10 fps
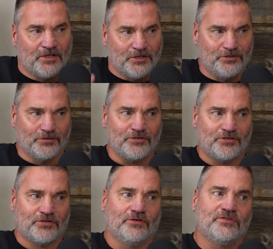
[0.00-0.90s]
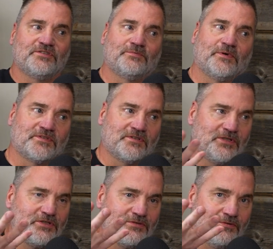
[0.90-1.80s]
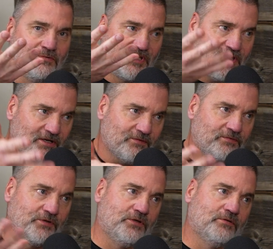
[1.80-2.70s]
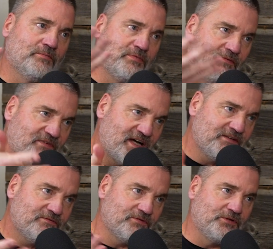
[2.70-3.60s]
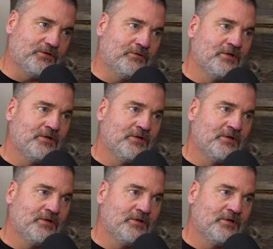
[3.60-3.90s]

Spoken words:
Your church is what's going to care for you and provide for you.